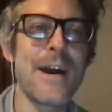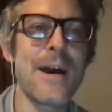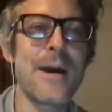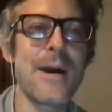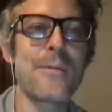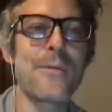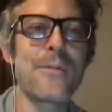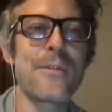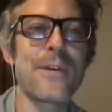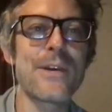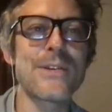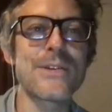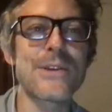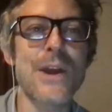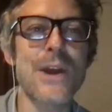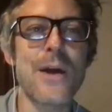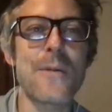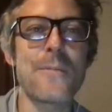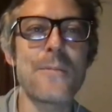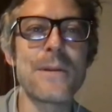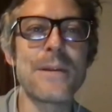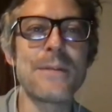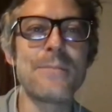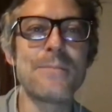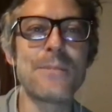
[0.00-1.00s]
Professor
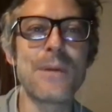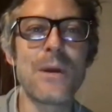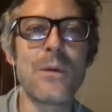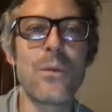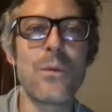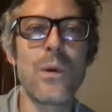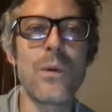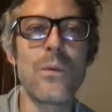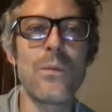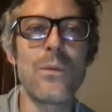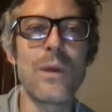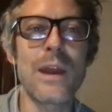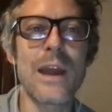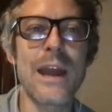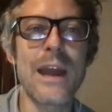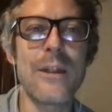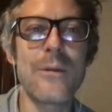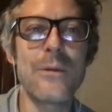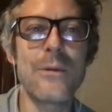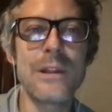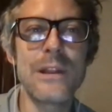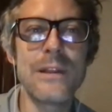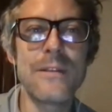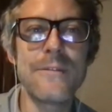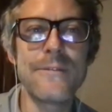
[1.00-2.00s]
Hoppmann. It kind of
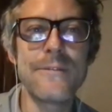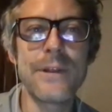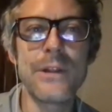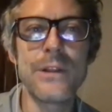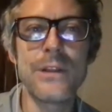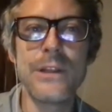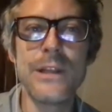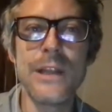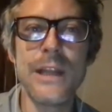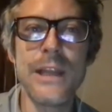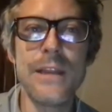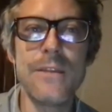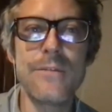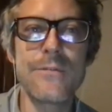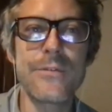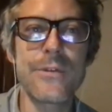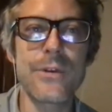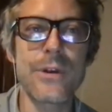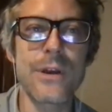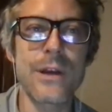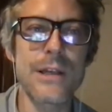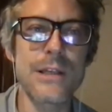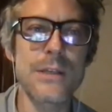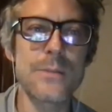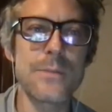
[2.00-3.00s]
really filled a need for
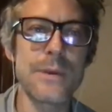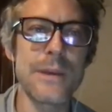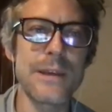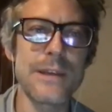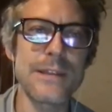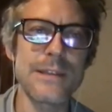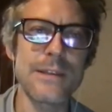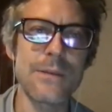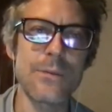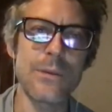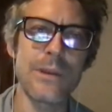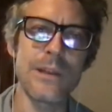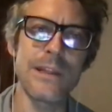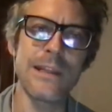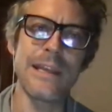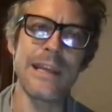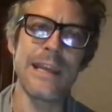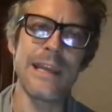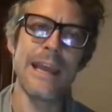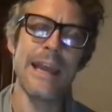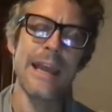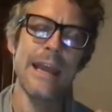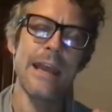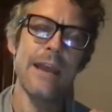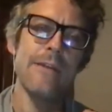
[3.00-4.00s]
us because it really
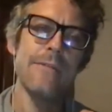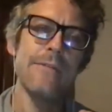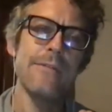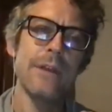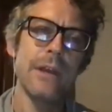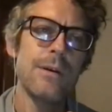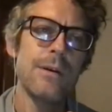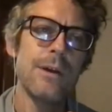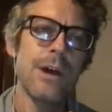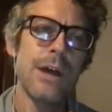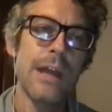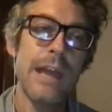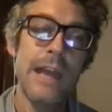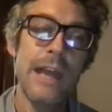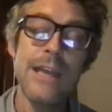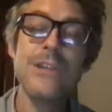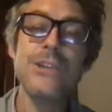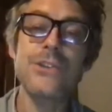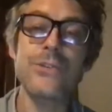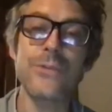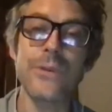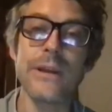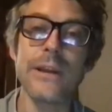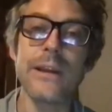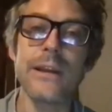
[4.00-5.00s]
gave a
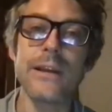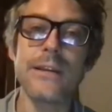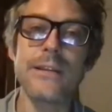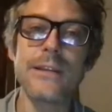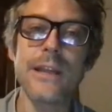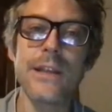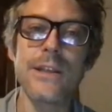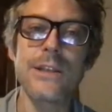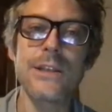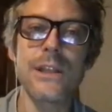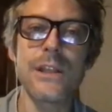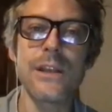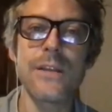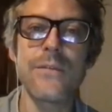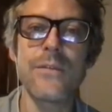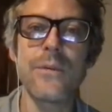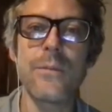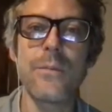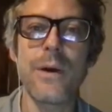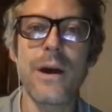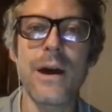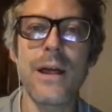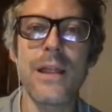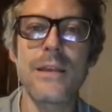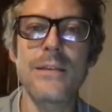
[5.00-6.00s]
history, essentially, of the
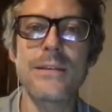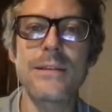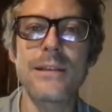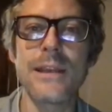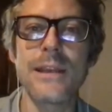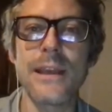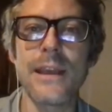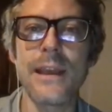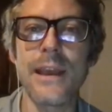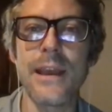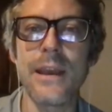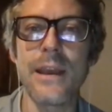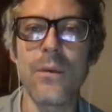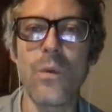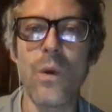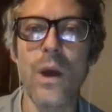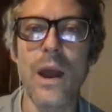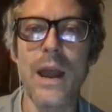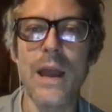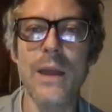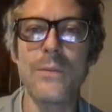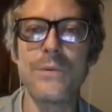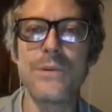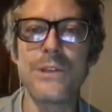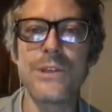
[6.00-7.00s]
policy, why
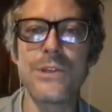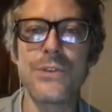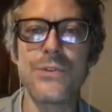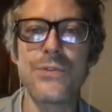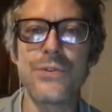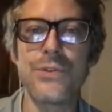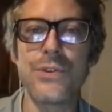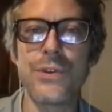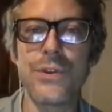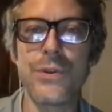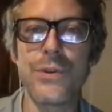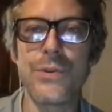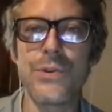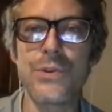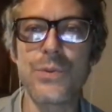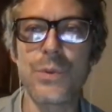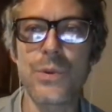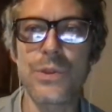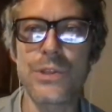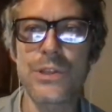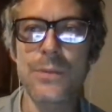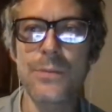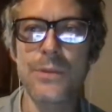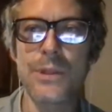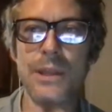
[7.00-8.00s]
it was introduced,
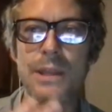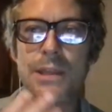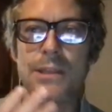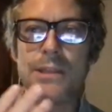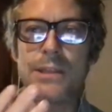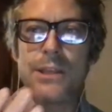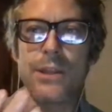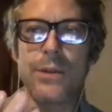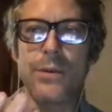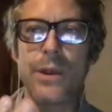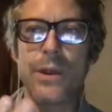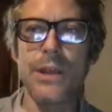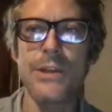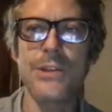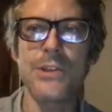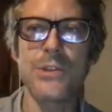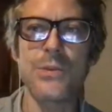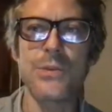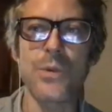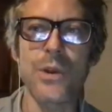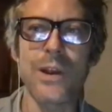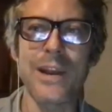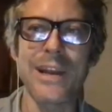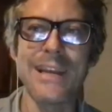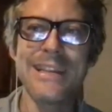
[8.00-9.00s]
what some of the considerations
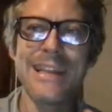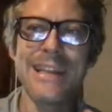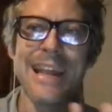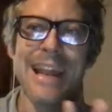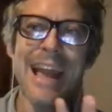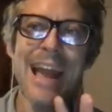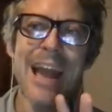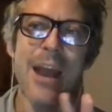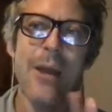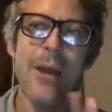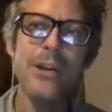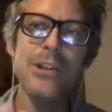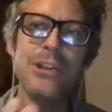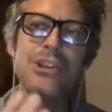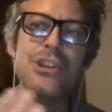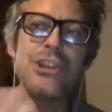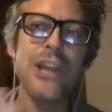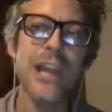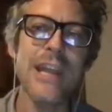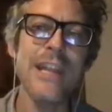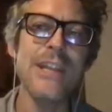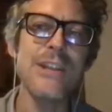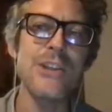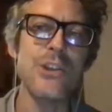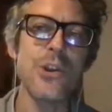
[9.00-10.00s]
were, and then how it
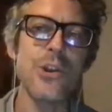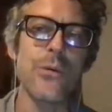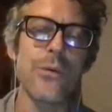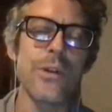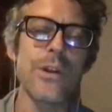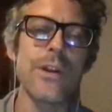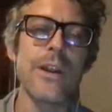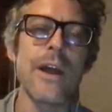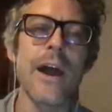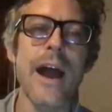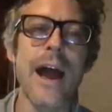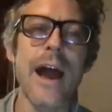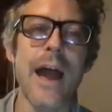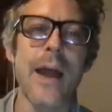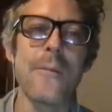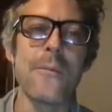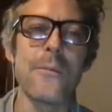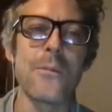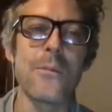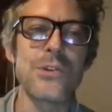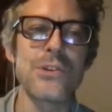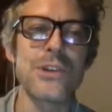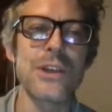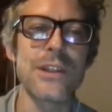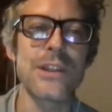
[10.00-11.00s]
changed over time,
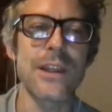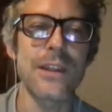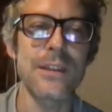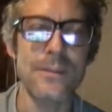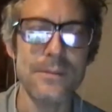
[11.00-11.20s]
which I think